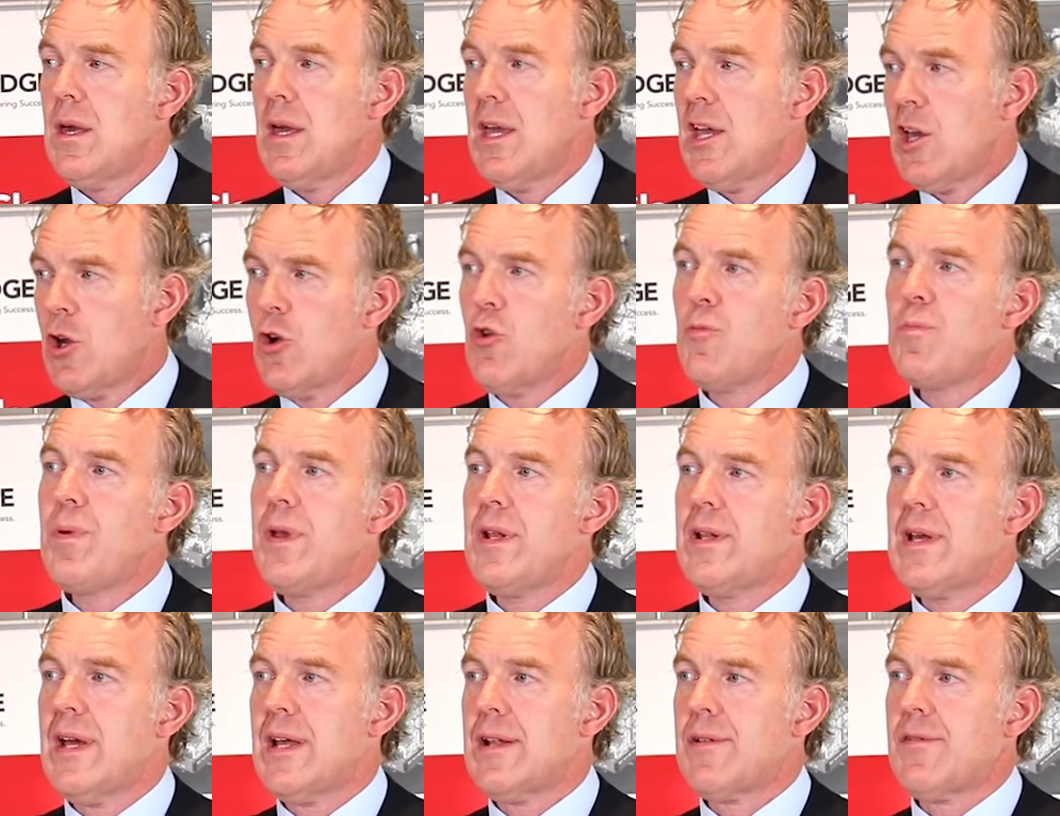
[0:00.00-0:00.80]
it could
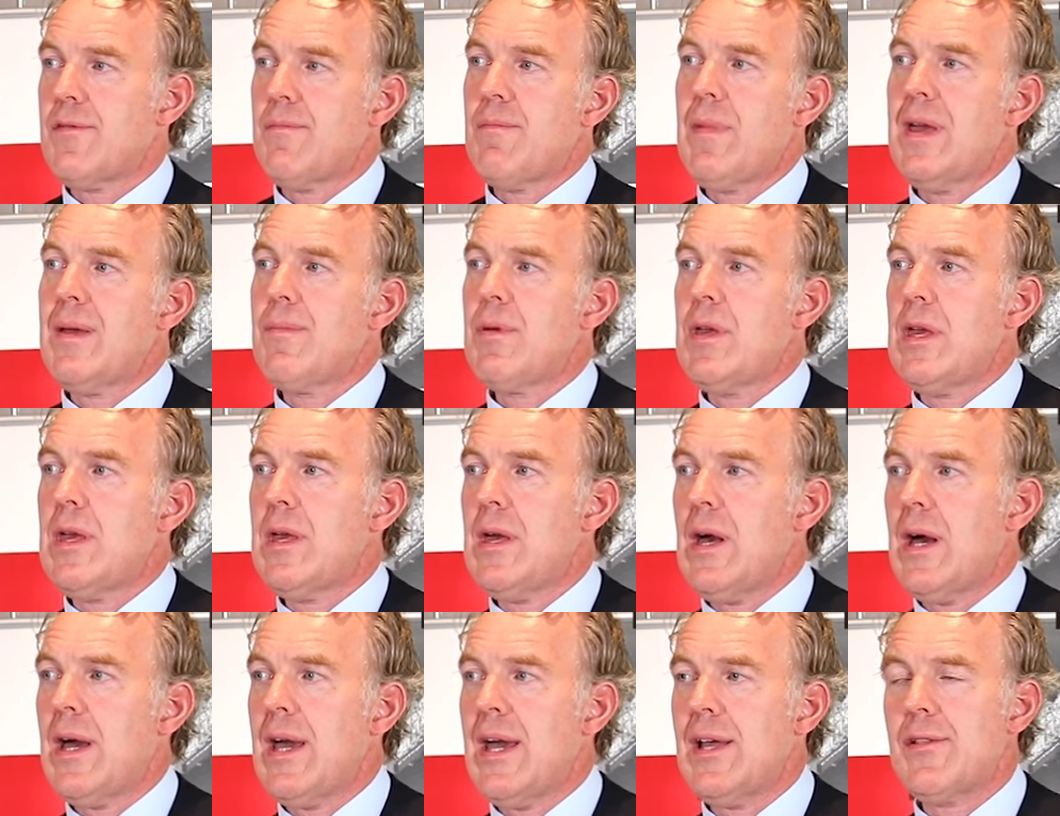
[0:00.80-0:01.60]
be that maybe
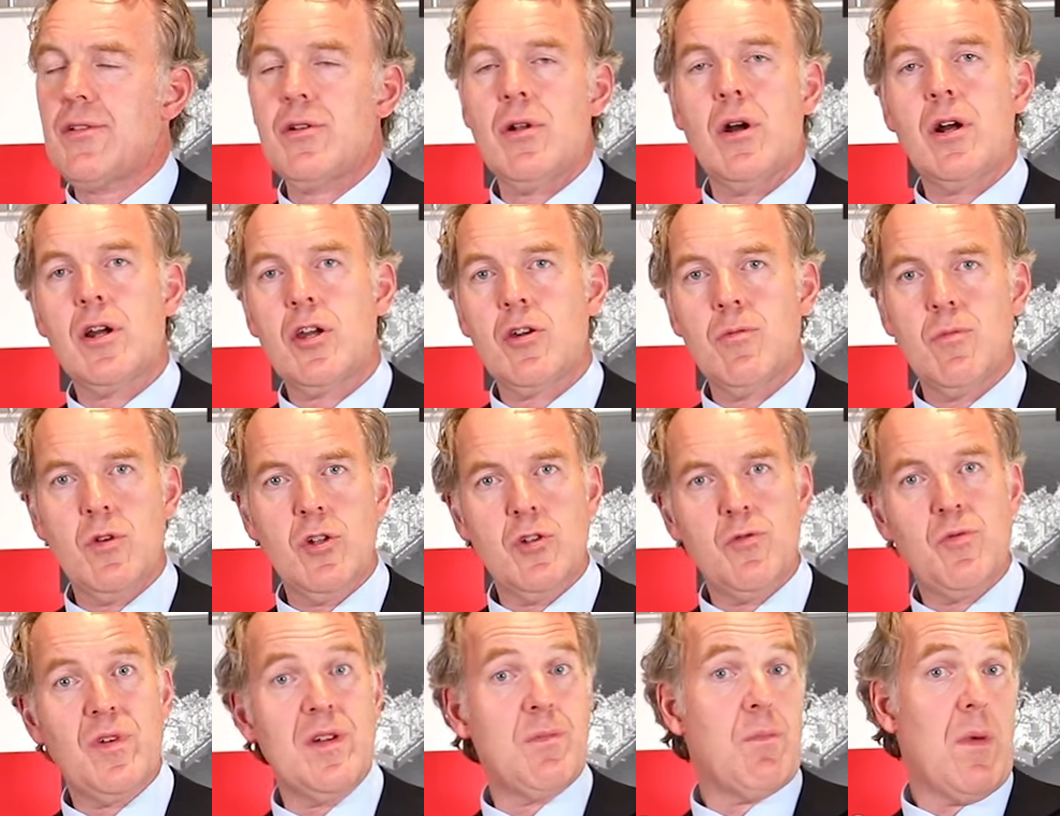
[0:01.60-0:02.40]
I had an
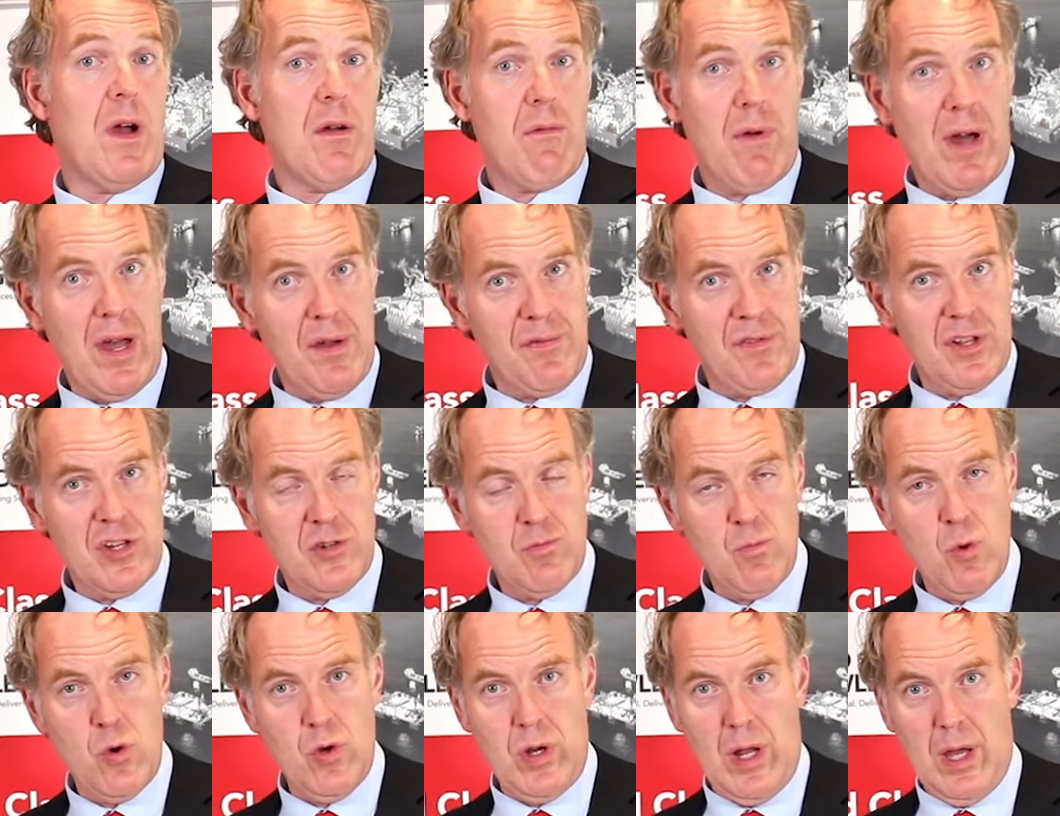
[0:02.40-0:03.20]
argument with my wife
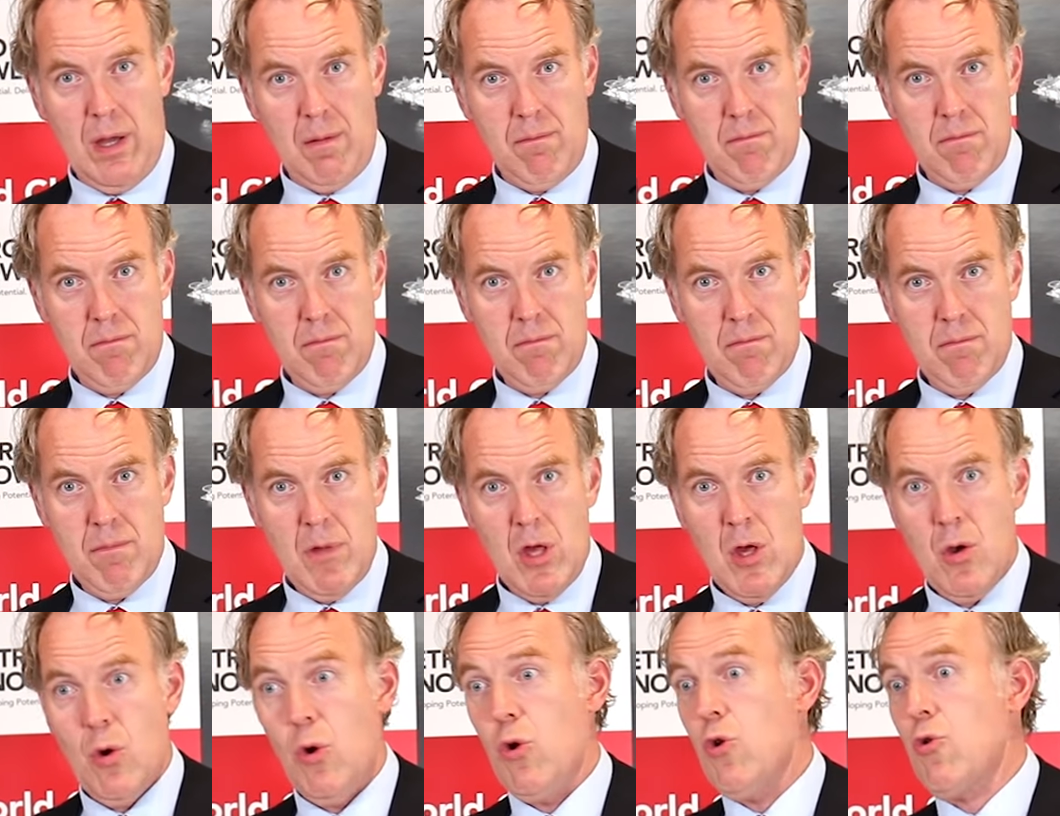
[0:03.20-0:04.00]
this morning,
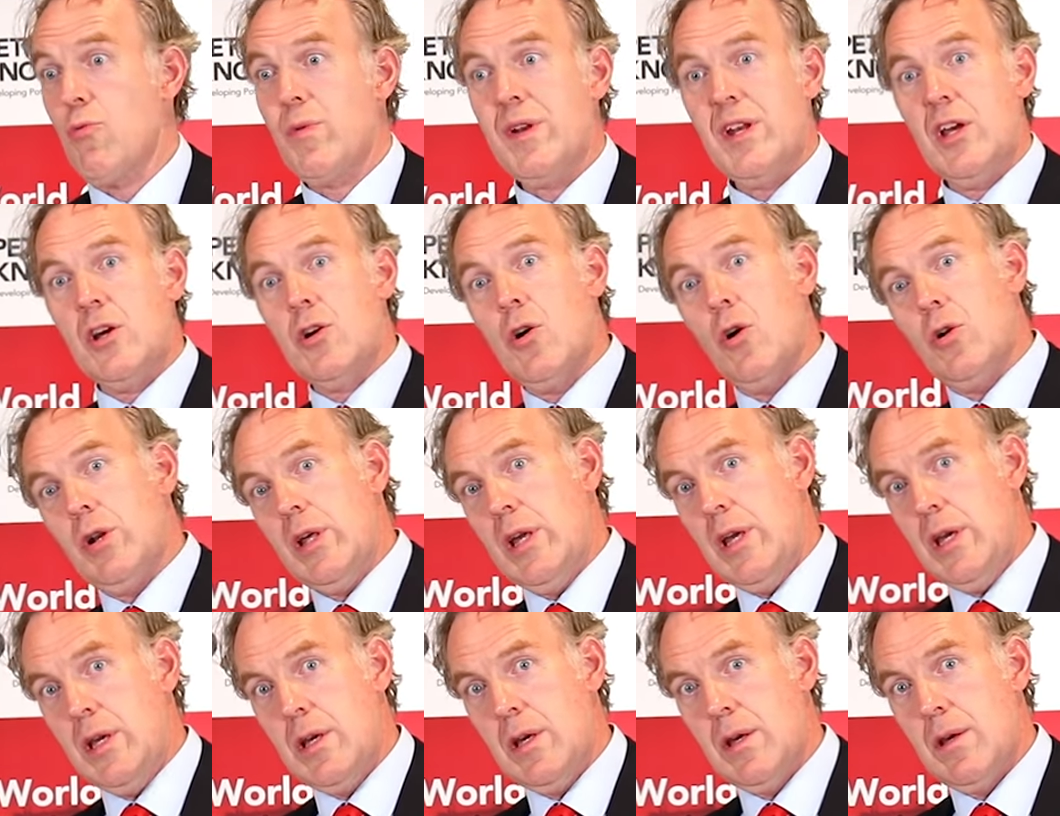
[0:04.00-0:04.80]
or with a
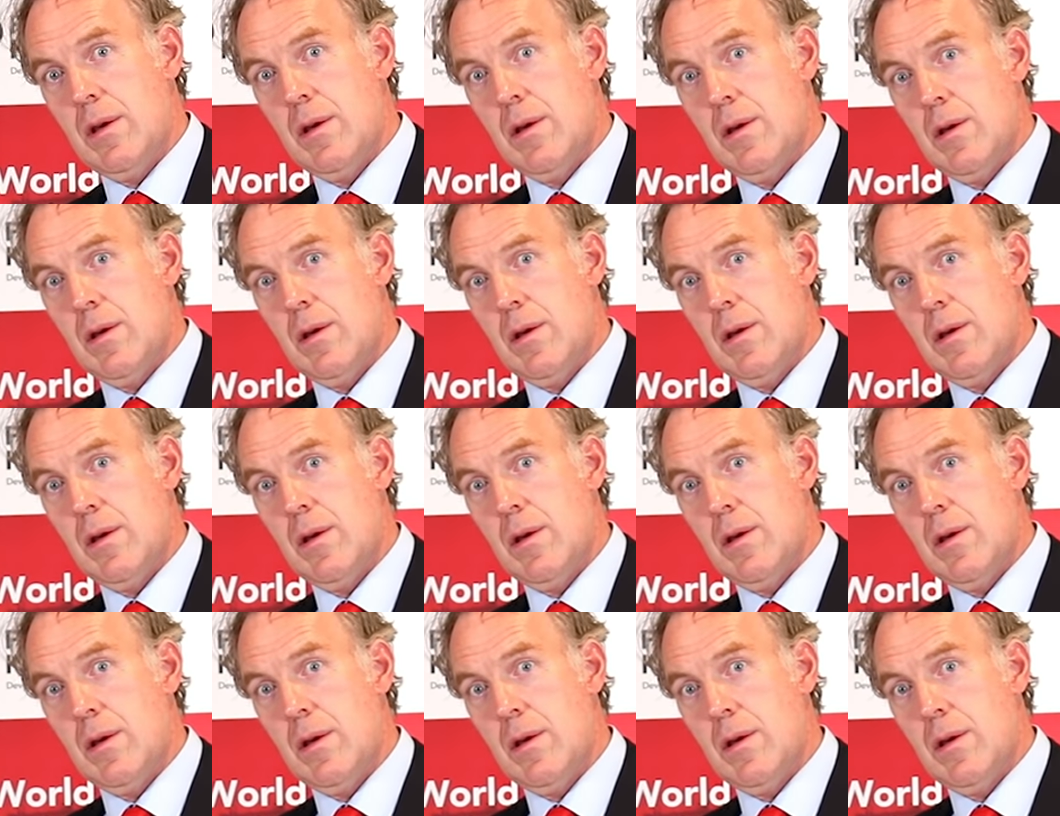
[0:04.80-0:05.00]
colleague,